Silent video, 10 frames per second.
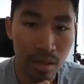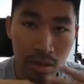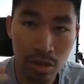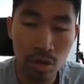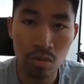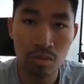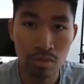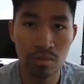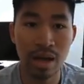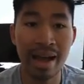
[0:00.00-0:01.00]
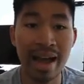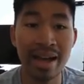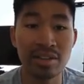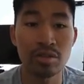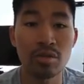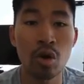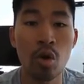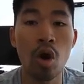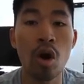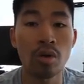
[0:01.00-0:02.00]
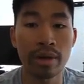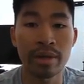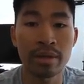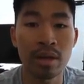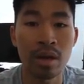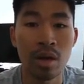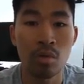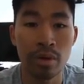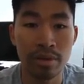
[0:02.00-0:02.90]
So I had to go all in with